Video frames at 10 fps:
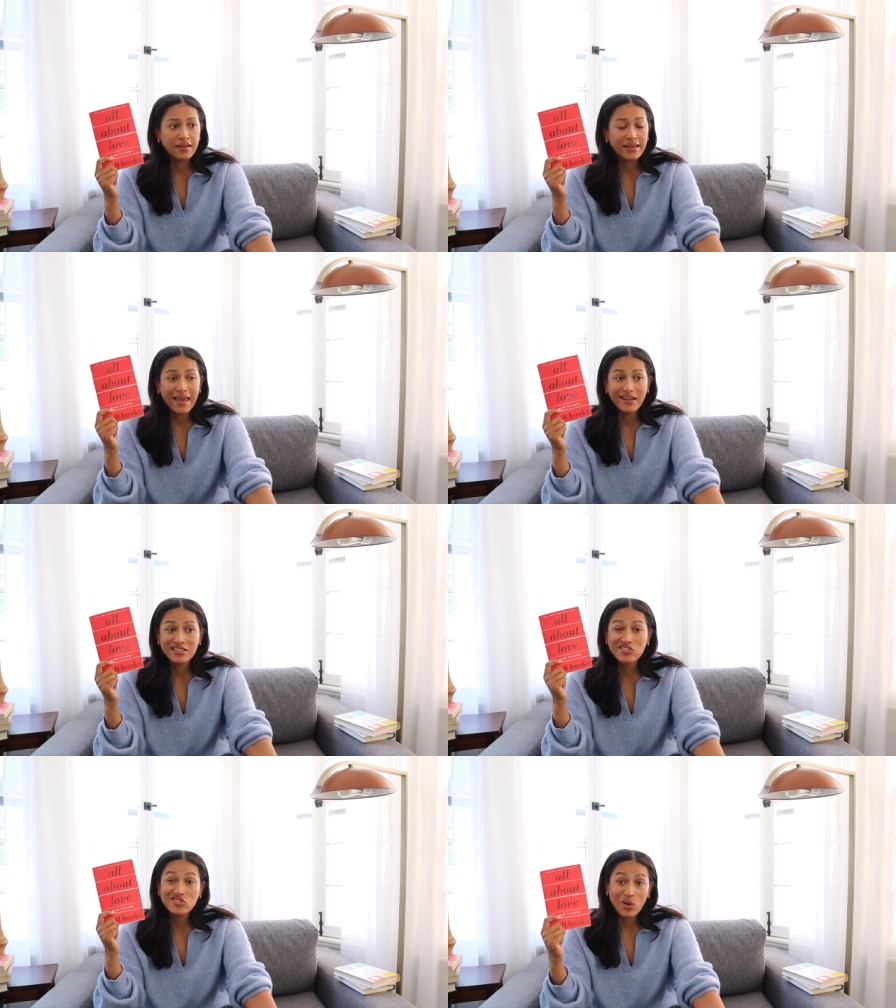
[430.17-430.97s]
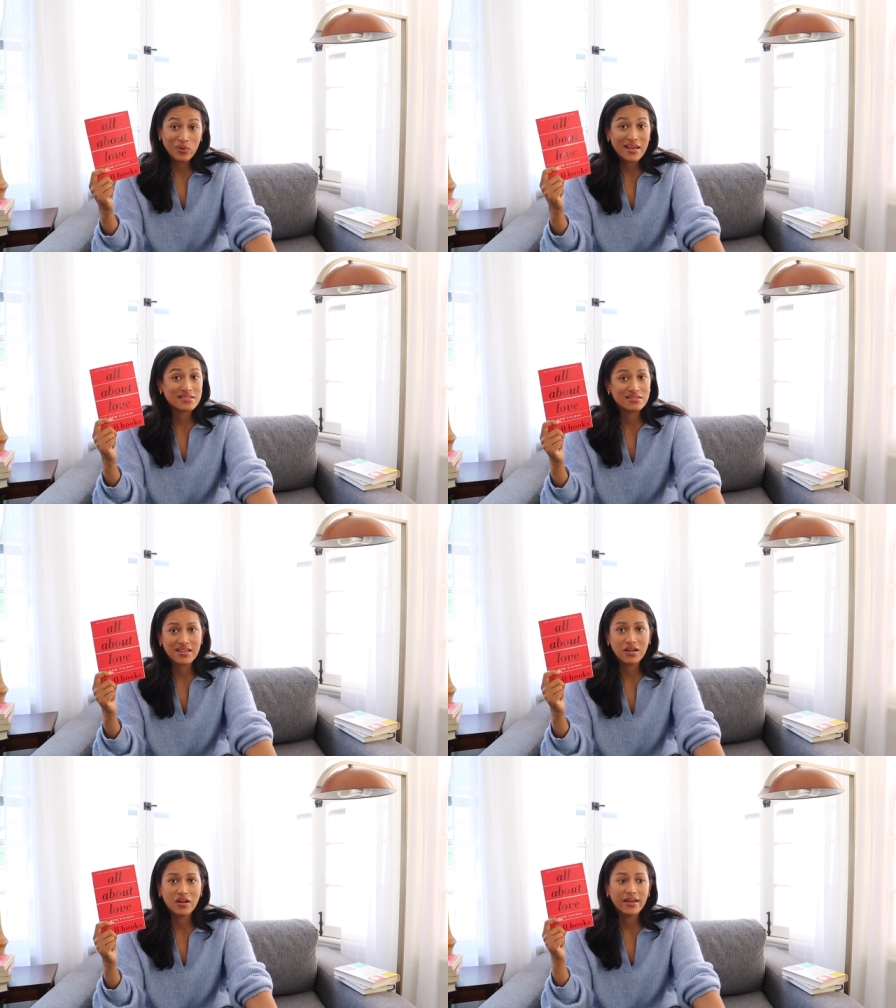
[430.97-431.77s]
Again, it's so
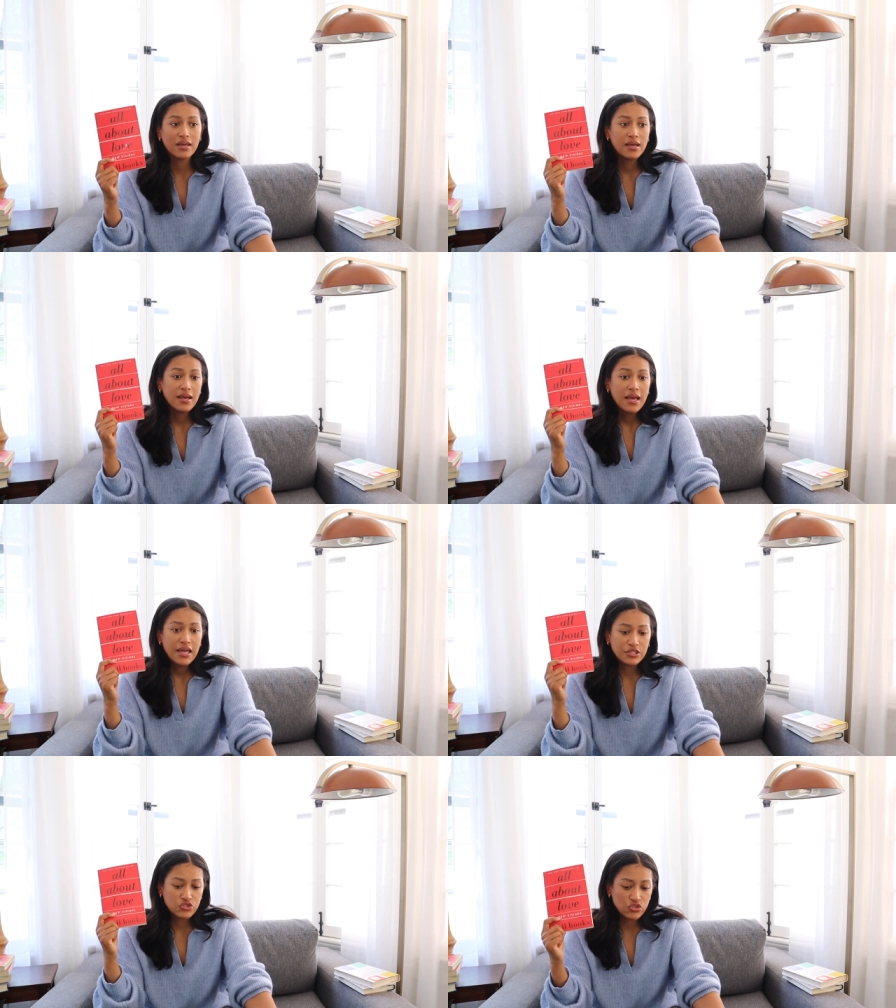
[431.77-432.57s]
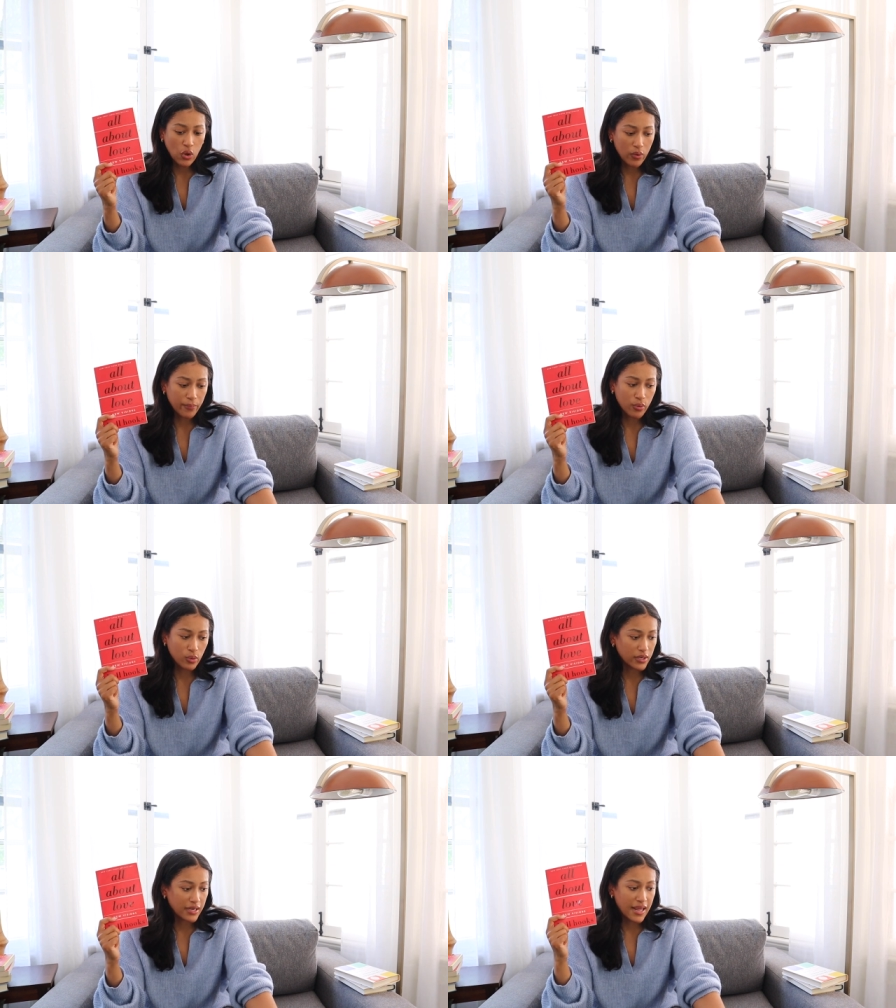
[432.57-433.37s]
necessary, it's so
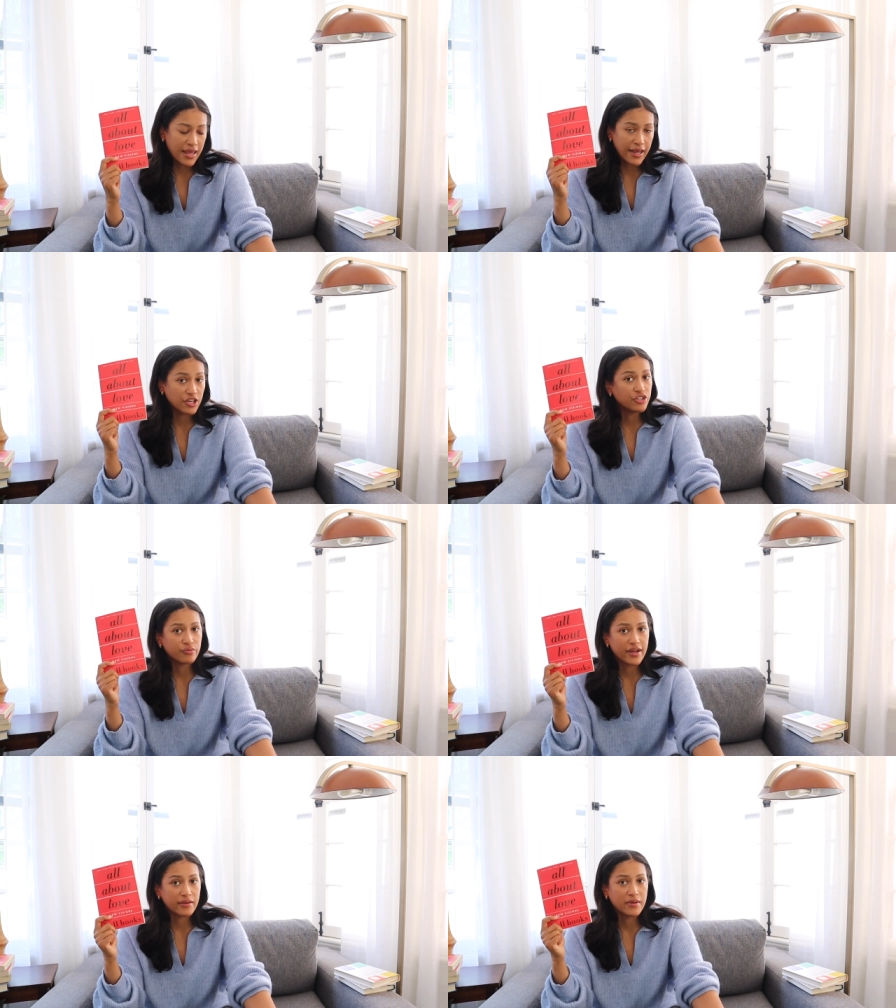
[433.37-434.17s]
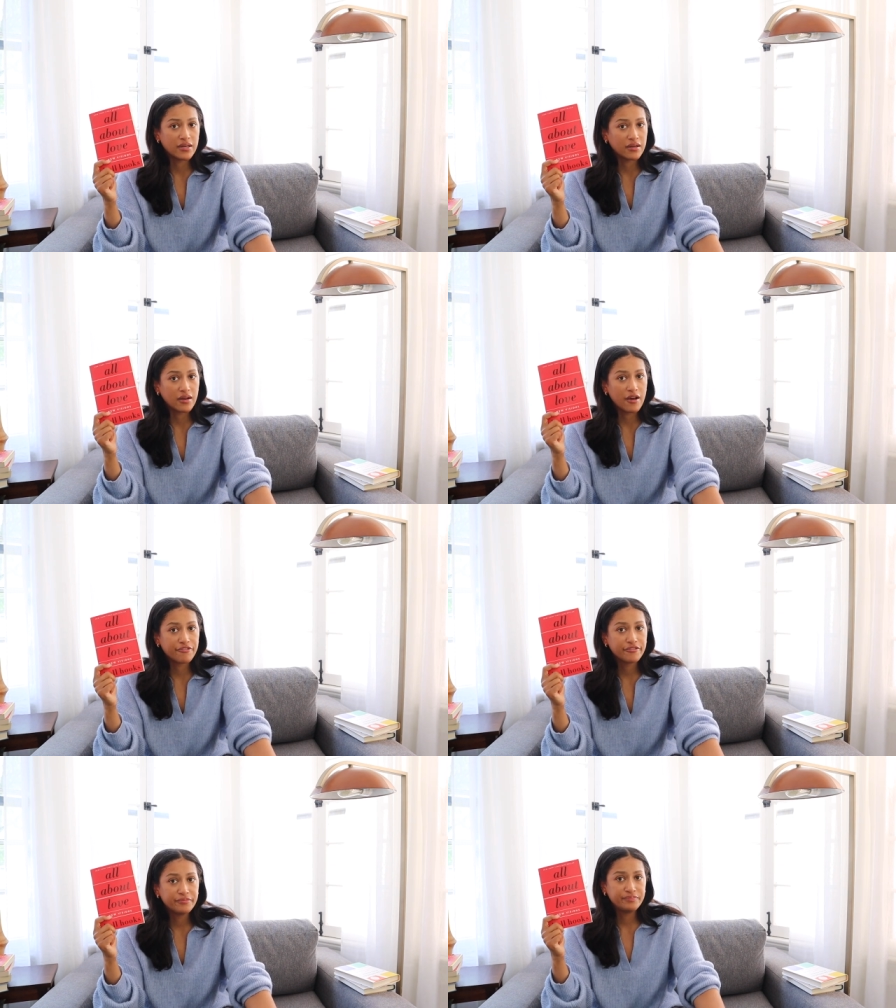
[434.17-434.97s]
important, and I couldn't recommend it
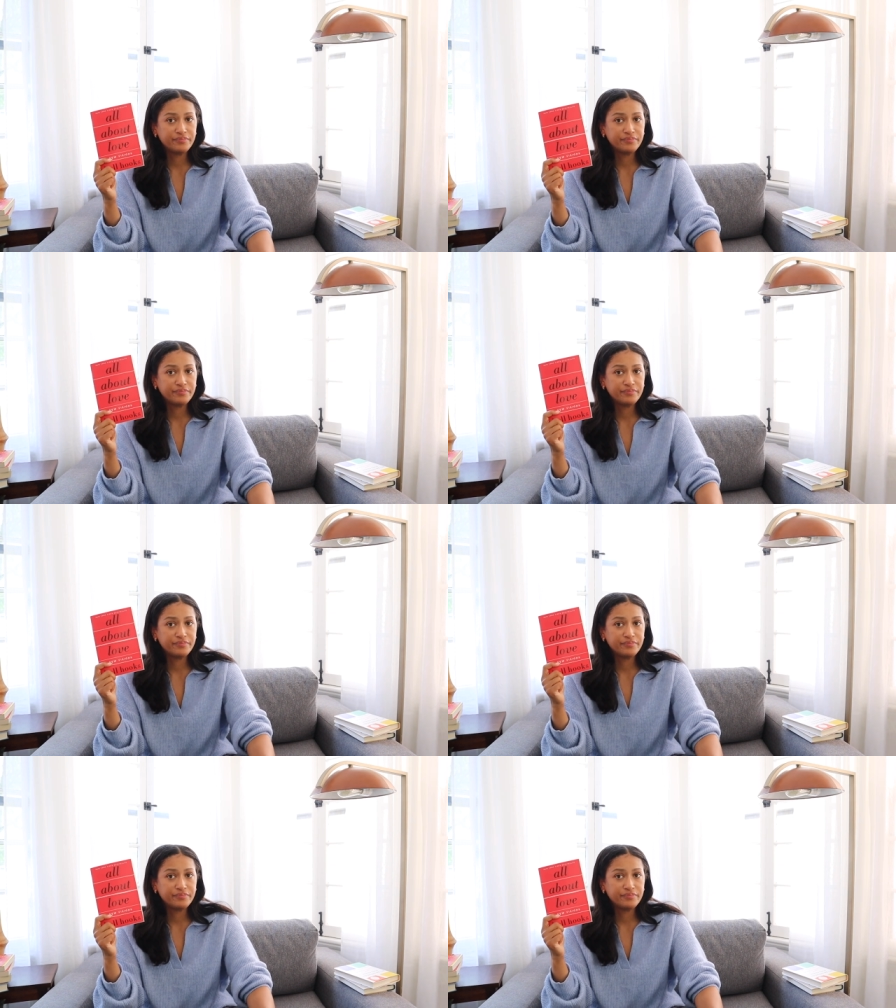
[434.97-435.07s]
enough.